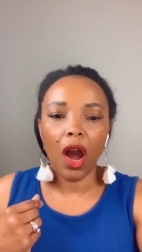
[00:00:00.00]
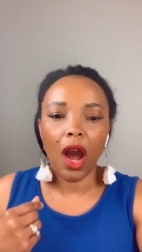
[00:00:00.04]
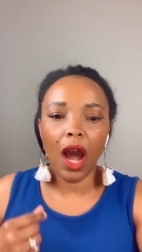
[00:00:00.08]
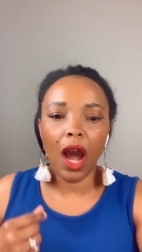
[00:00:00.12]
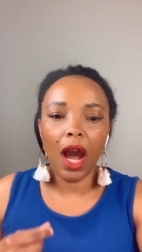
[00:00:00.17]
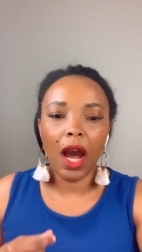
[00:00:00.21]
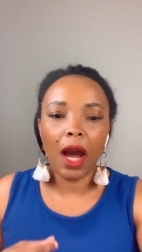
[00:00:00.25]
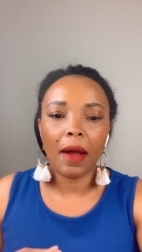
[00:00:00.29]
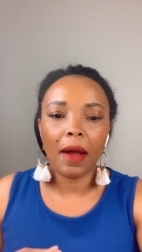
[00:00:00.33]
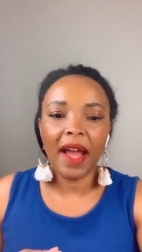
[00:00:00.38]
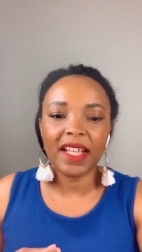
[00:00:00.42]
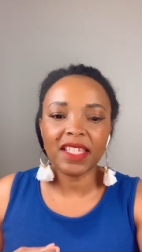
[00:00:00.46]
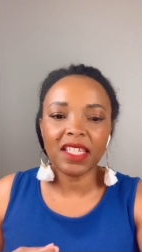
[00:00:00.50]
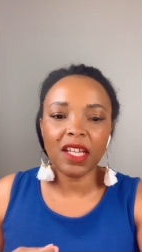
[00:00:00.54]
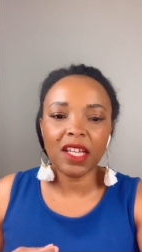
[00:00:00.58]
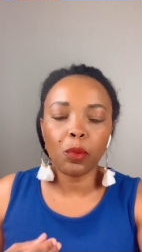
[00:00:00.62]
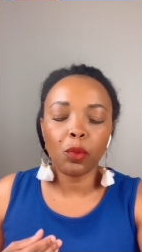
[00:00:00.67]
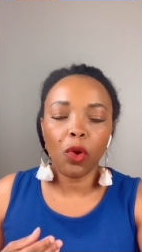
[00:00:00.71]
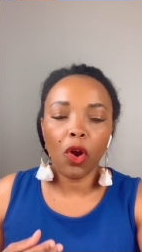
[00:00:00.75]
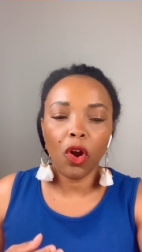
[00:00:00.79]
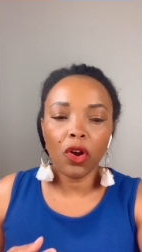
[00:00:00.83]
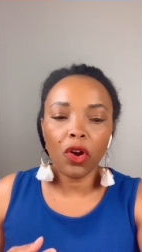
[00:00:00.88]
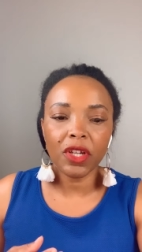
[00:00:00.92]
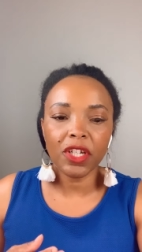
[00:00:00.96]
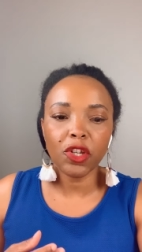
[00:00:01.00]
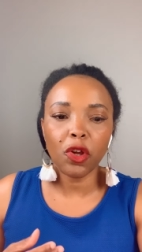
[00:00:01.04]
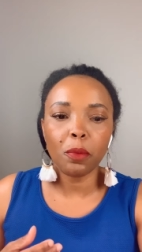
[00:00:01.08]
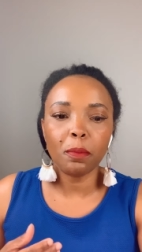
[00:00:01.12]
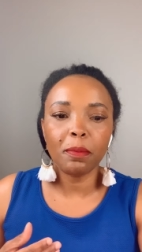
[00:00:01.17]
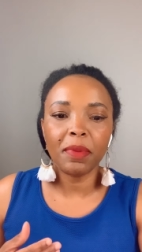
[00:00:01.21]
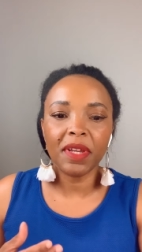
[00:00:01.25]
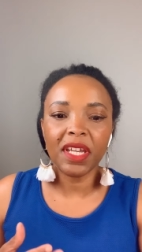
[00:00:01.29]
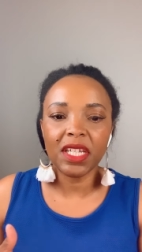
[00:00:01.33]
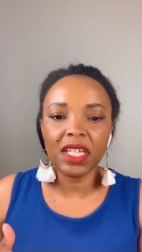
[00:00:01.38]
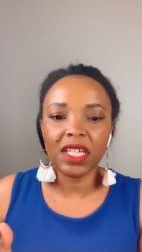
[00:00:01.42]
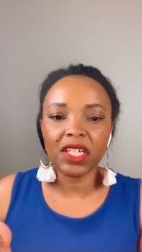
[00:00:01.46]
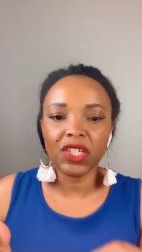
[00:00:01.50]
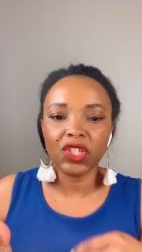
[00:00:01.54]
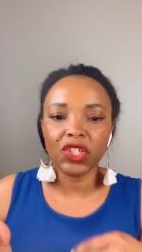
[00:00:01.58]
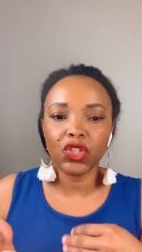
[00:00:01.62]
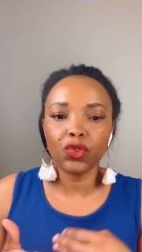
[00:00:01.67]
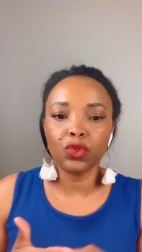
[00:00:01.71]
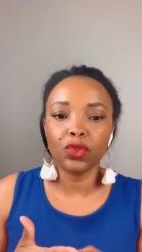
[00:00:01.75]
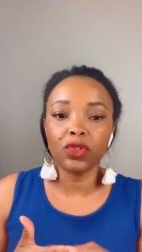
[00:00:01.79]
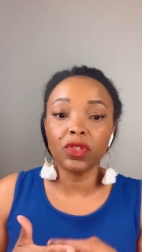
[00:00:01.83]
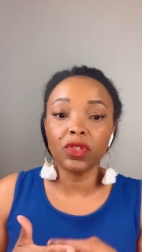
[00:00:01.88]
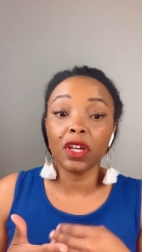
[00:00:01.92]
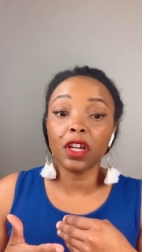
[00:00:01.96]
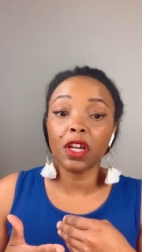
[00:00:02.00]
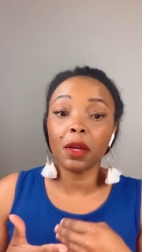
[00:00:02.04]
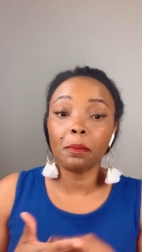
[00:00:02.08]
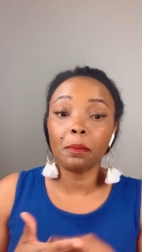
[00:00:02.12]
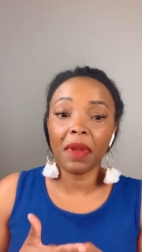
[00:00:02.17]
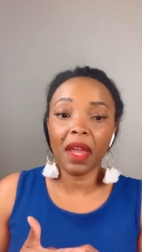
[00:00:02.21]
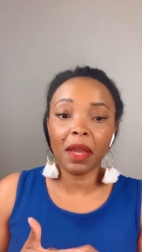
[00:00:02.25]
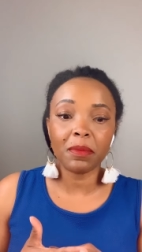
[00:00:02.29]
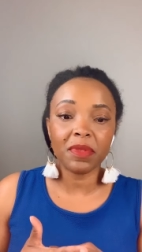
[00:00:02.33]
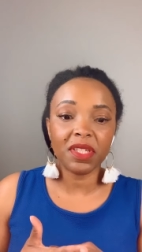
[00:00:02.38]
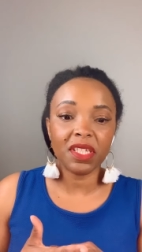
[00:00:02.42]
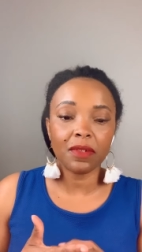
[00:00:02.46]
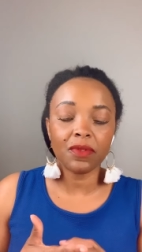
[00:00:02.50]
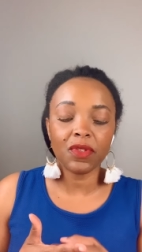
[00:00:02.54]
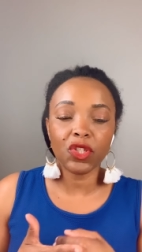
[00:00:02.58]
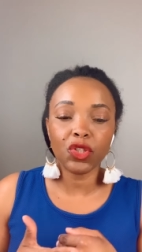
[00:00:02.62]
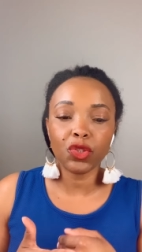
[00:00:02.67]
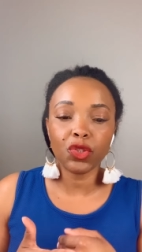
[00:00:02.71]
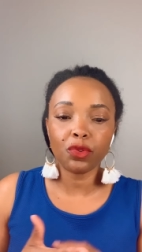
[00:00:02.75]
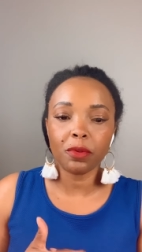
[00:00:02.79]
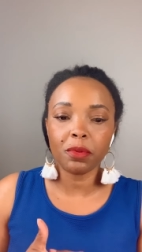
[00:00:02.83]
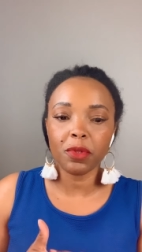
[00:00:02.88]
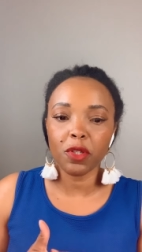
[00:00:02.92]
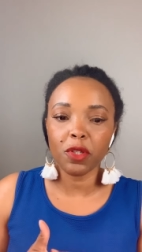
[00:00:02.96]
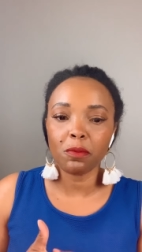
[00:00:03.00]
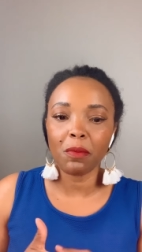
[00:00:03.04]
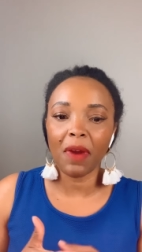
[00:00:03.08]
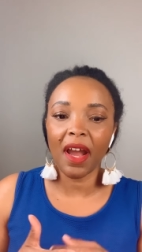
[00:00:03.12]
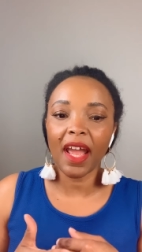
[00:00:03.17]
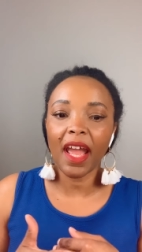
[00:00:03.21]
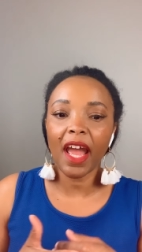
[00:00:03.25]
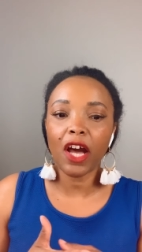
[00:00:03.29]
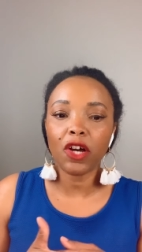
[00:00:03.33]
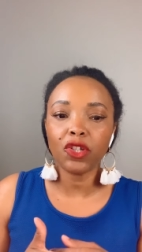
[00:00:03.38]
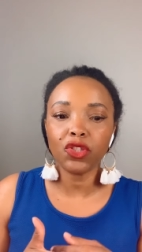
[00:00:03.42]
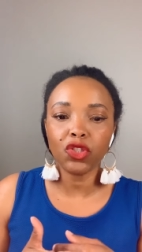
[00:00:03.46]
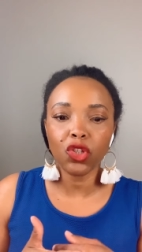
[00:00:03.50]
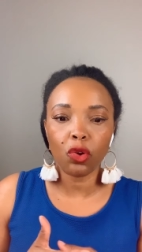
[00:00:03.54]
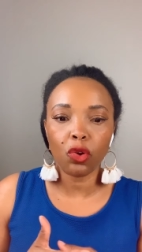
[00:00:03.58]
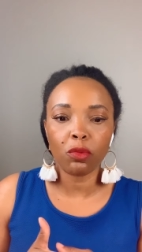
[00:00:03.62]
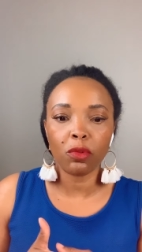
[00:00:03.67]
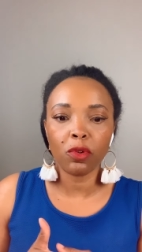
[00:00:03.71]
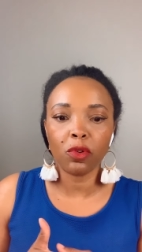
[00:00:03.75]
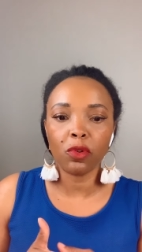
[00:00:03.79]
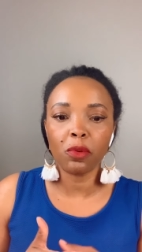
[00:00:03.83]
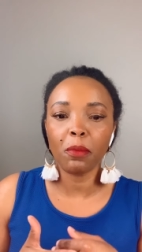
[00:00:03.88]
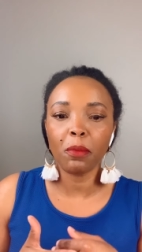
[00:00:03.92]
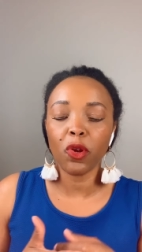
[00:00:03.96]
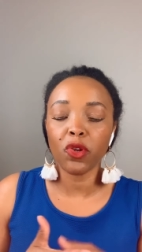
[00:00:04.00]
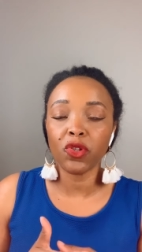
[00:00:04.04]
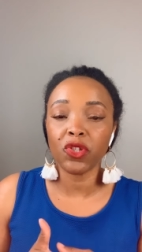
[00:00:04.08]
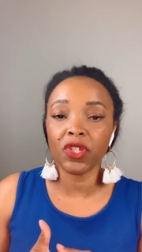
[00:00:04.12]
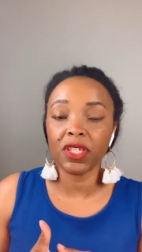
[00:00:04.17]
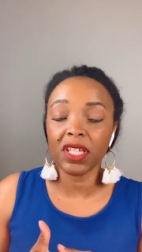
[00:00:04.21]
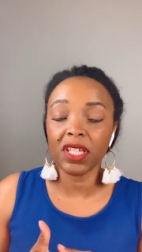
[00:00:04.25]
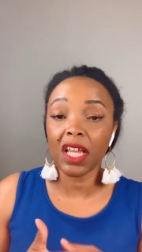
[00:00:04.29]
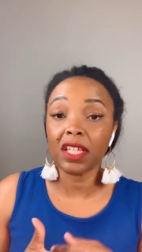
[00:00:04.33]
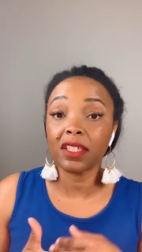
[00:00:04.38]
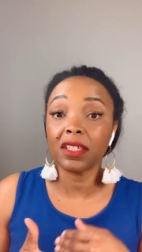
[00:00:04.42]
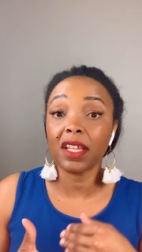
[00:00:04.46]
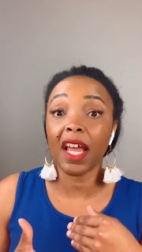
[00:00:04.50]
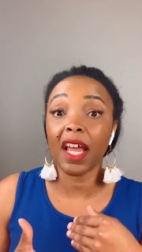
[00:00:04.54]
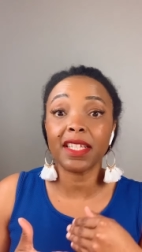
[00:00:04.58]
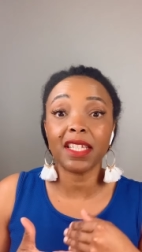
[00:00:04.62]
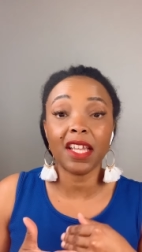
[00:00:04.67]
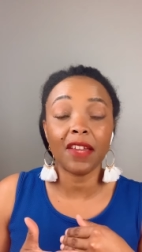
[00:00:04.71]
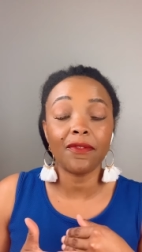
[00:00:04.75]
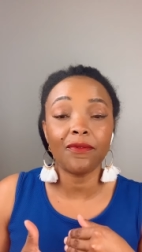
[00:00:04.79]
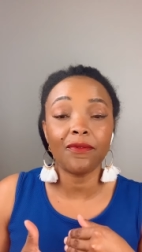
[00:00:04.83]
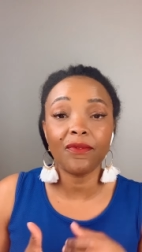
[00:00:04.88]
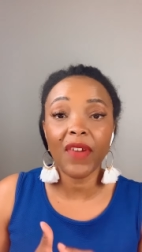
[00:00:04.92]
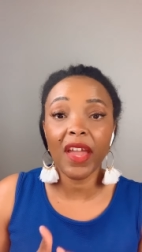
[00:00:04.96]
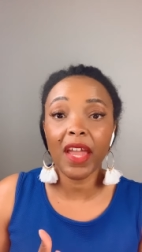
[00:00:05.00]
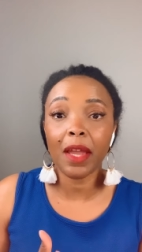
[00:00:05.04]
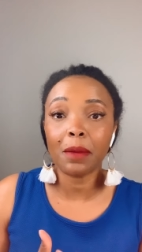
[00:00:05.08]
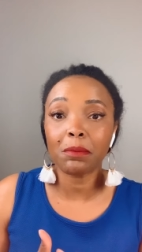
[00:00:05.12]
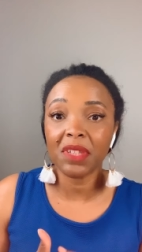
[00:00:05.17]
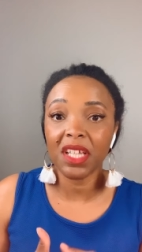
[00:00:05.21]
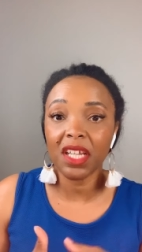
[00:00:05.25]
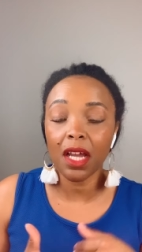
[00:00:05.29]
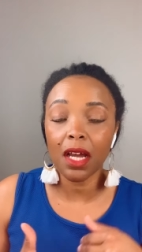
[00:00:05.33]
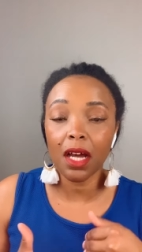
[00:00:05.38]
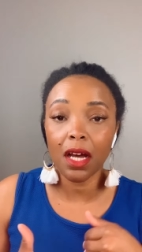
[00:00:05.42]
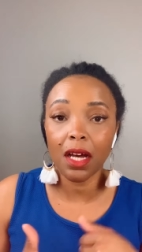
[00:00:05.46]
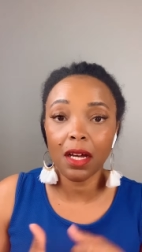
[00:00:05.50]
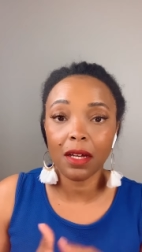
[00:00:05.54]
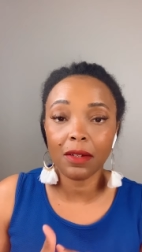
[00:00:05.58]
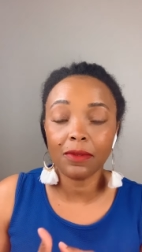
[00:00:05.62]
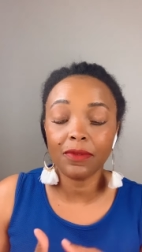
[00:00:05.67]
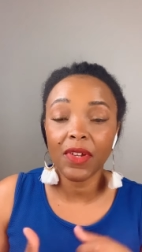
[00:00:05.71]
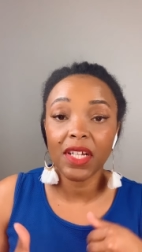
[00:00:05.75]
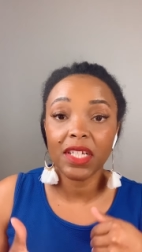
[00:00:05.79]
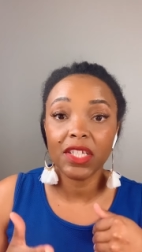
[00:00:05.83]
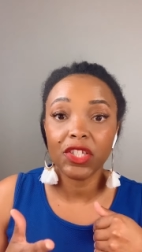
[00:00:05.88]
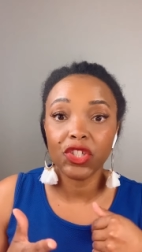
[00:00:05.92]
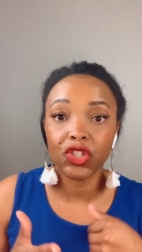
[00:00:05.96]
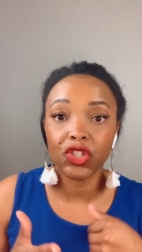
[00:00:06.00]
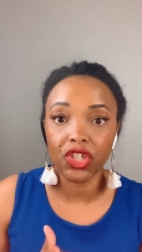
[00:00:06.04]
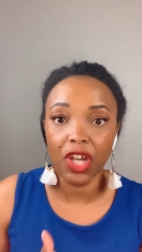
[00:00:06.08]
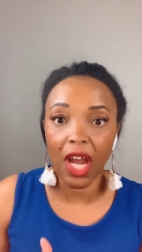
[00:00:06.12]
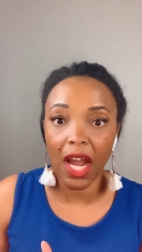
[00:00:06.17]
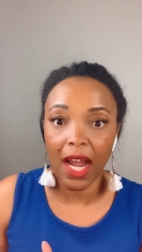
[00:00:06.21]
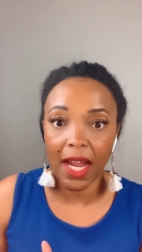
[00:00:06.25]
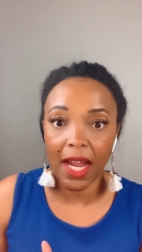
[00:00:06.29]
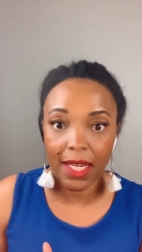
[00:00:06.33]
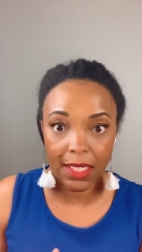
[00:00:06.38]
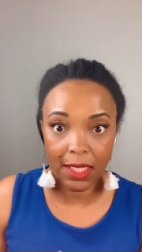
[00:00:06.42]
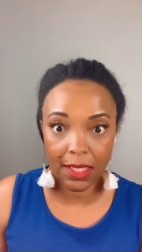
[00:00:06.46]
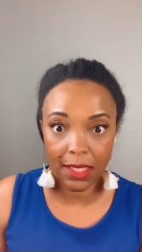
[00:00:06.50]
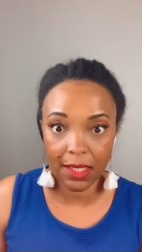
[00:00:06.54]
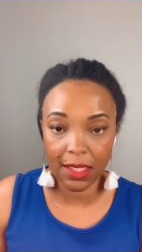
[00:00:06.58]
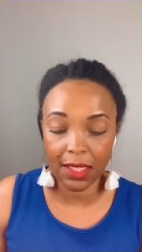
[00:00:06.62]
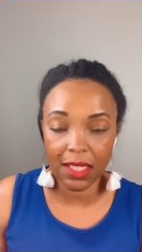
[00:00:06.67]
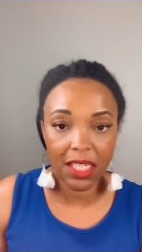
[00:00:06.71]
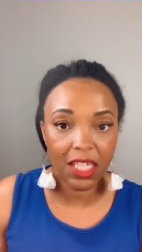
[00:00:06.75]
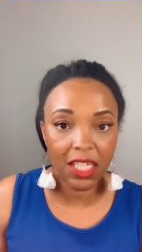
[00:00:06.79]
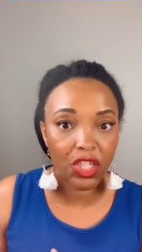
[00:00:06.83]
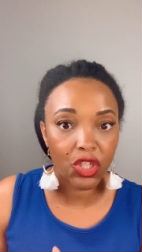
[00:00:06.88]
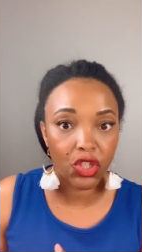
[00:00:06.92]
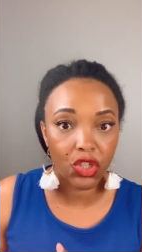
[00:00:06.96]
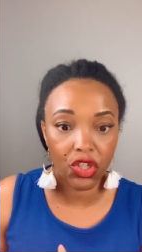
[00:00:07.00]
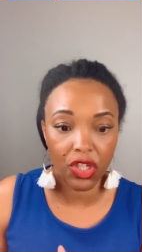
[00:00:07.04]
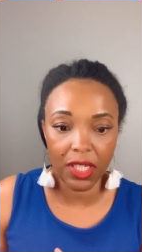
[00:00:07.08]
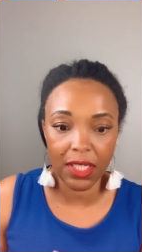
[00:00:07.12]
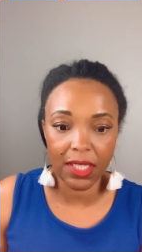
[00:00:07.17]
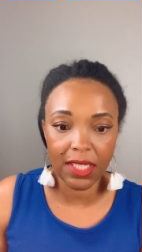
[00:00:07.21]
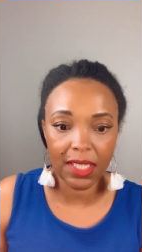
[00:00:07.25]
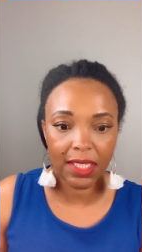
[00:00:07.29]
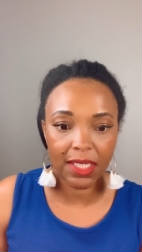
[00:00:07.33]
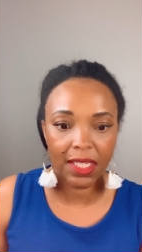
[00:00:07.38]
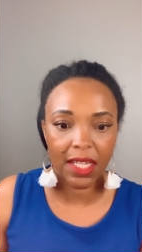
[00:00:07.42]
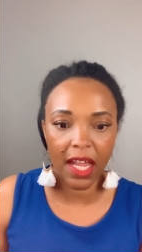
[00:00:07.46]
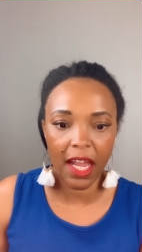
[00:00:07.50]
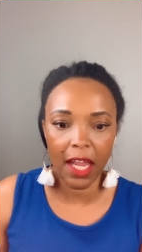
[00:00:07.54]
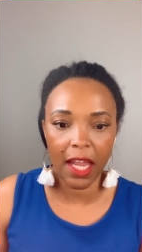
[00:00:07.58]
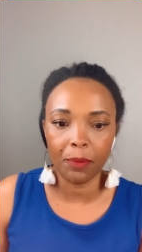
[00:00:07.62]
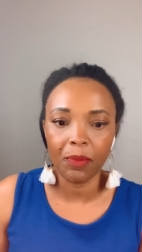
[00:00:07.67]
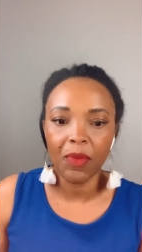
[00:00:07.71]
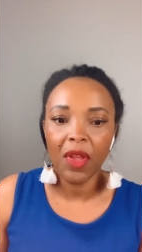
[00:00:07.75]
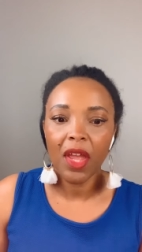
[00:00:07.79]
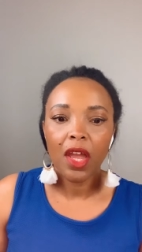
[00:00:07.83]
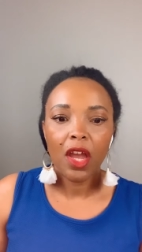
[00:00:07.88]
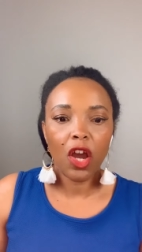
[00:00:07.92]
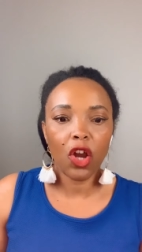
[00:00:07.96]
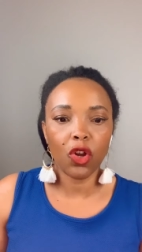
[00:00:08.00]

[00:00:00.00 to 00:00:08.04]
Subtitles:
As I walk in obedience to the commandments of the scripture, my household will emerge as a family of giants in Jesus' name,